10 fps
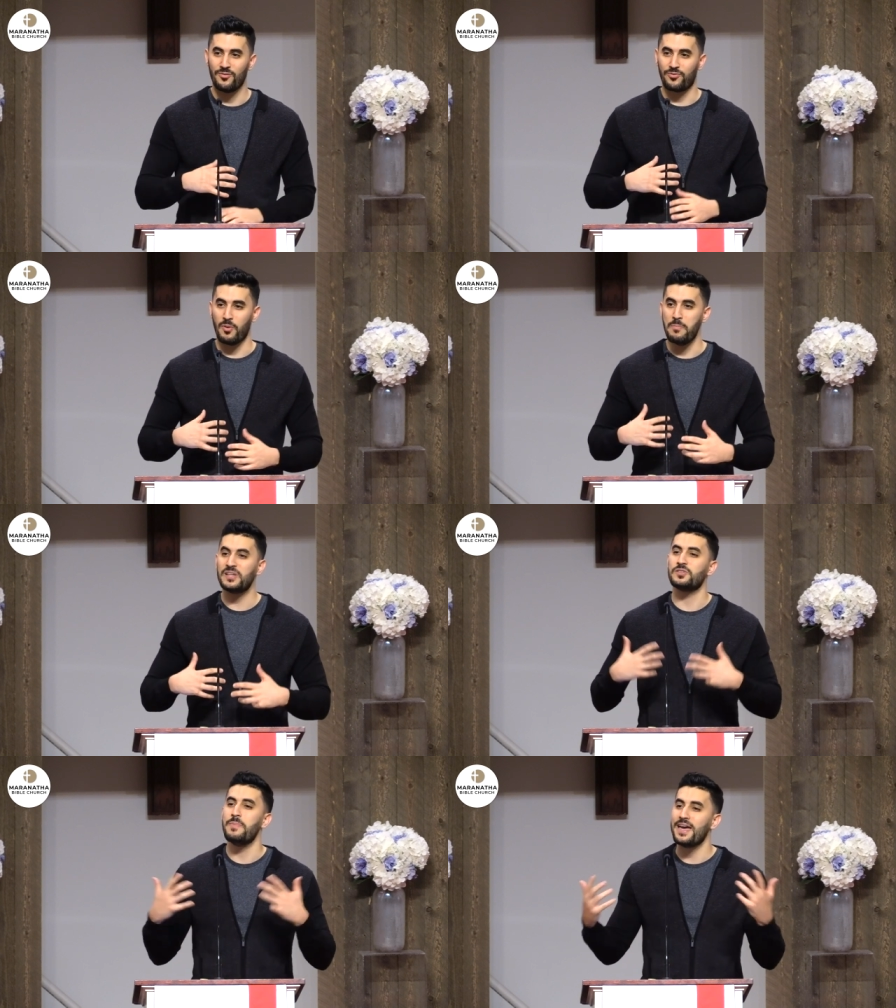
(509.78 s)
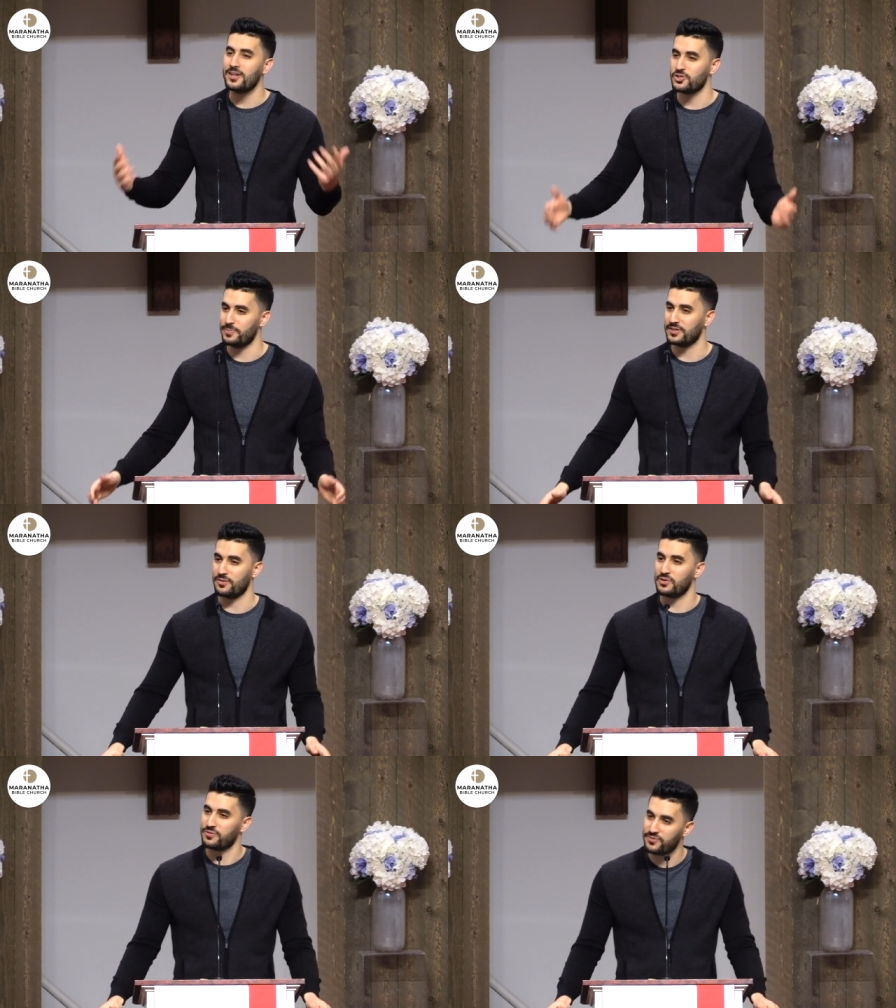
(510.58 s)
from a mismanagement
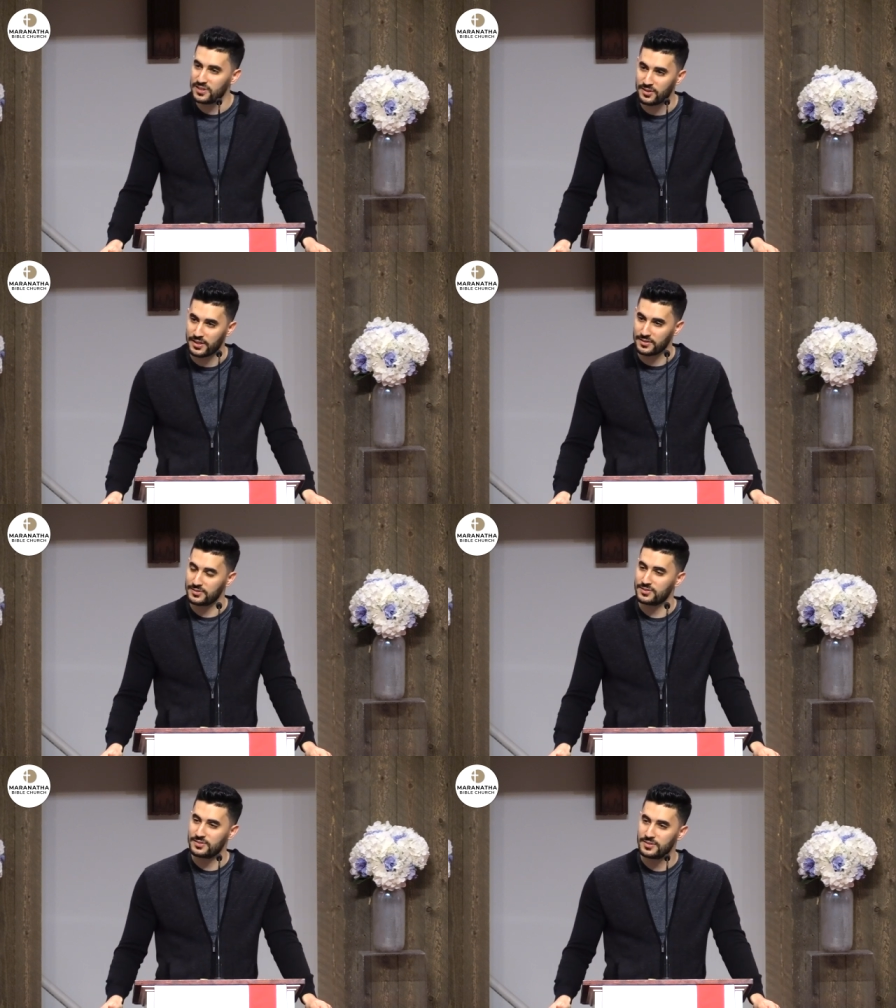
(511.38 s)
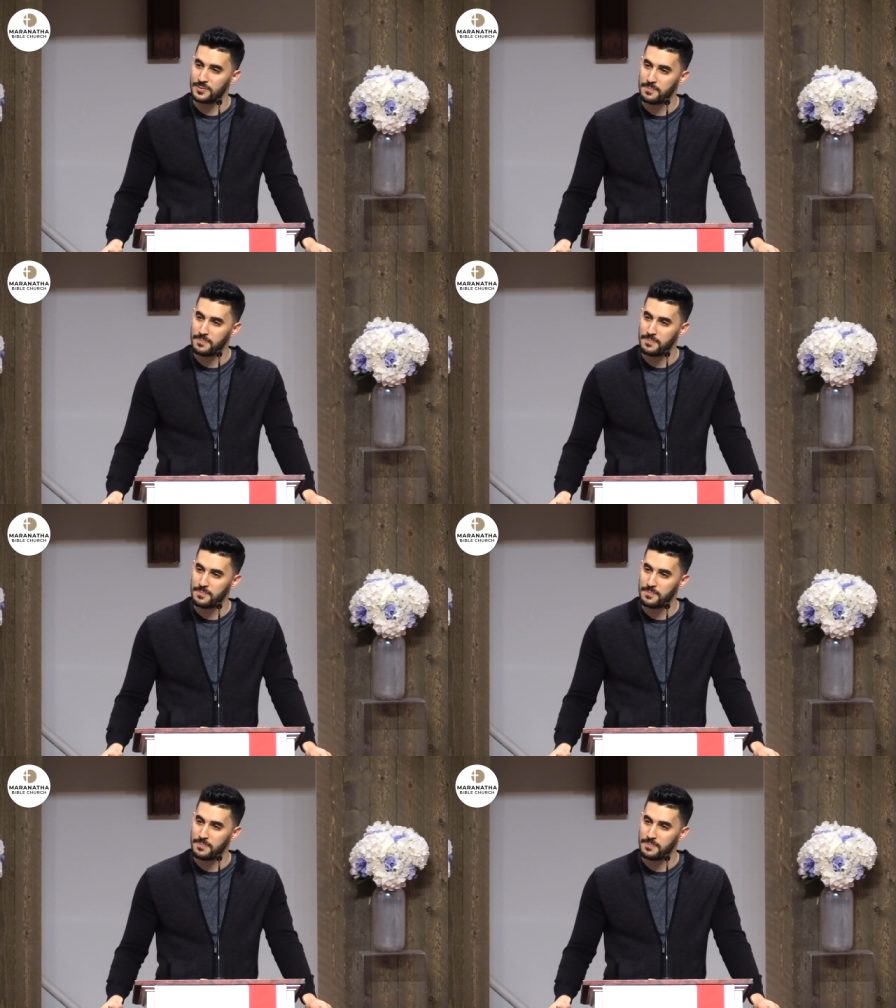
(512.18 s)
of your feelings,